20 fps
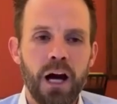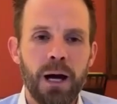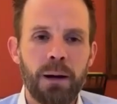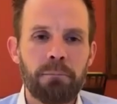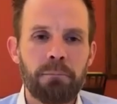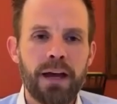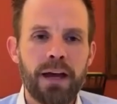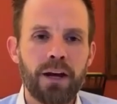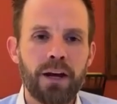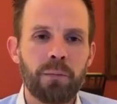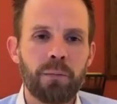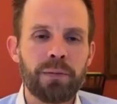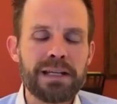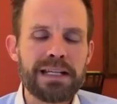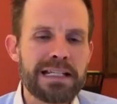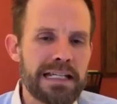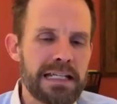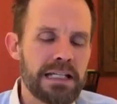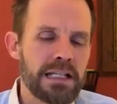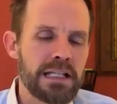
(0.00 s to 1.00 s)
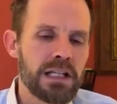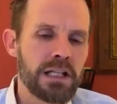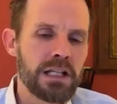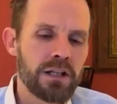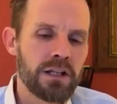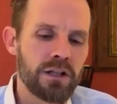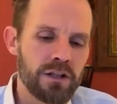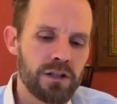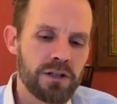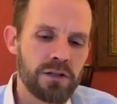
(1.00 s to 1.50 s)
It'll be easier
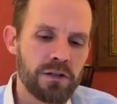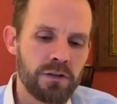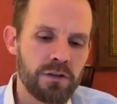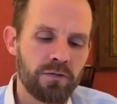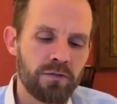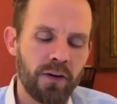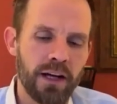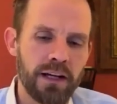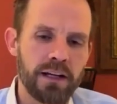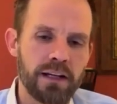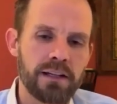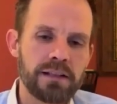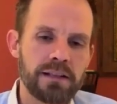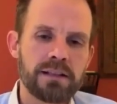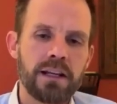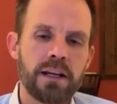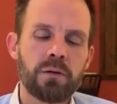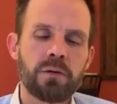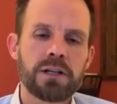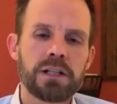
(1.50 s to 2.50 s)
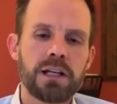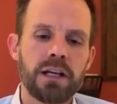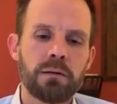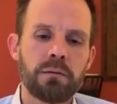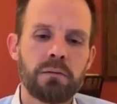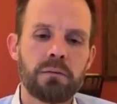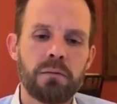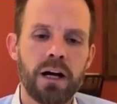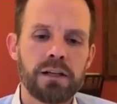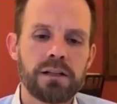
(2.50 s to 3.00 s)
to find a distinguishing
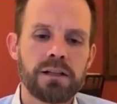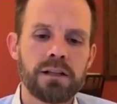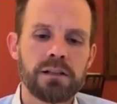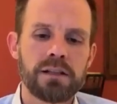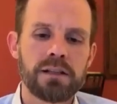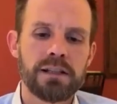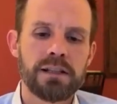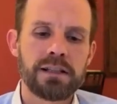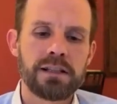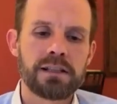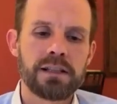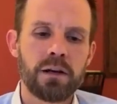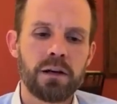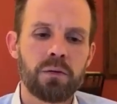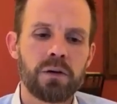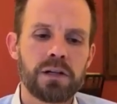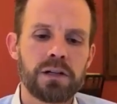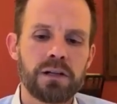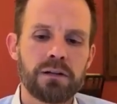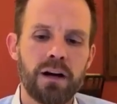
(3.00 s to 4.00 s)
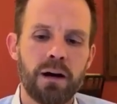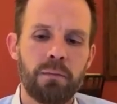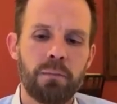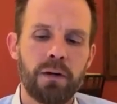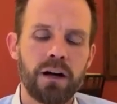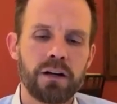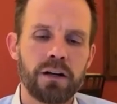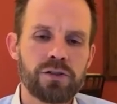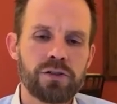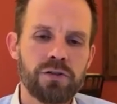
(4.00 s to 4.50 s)
to distinguish
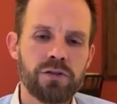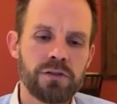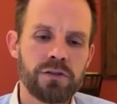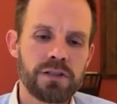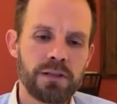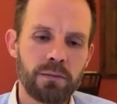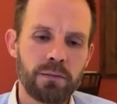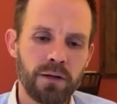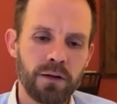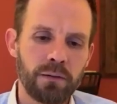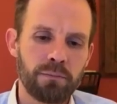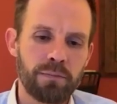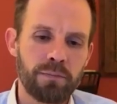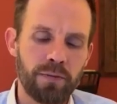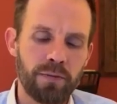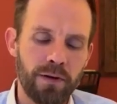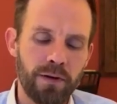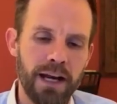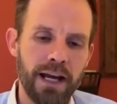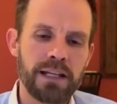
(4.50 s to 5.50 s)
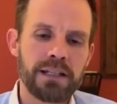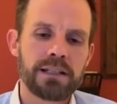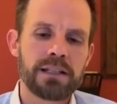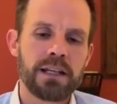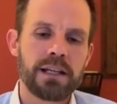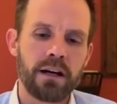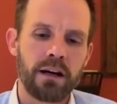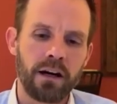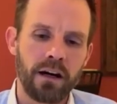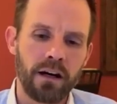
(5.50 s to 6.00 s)
among two similar brands
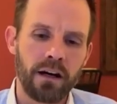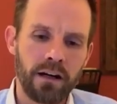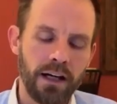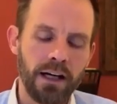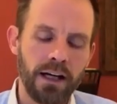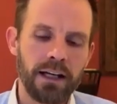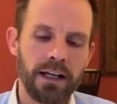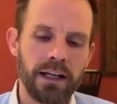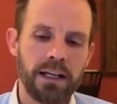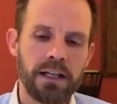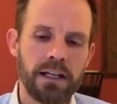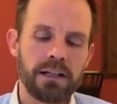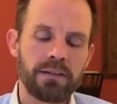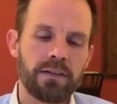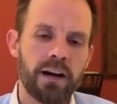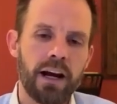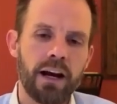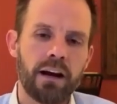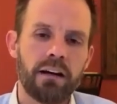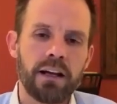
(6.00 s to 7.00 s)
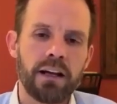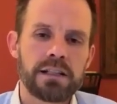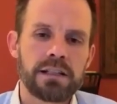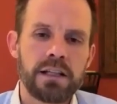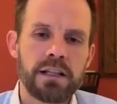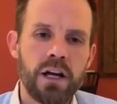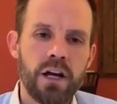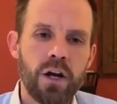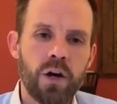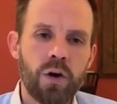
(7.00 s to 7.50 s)
that are in different areas
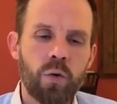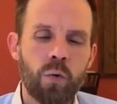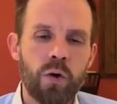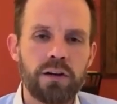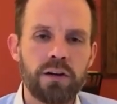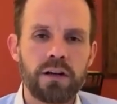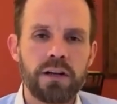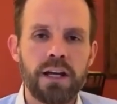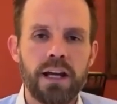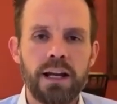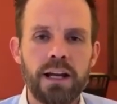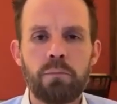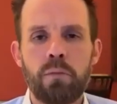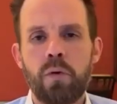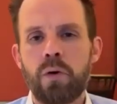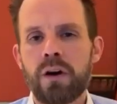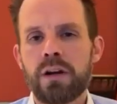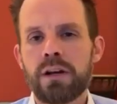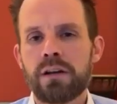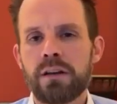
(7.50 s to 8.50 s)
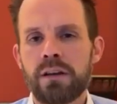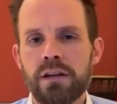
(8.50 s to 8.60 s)
where you're getting more into the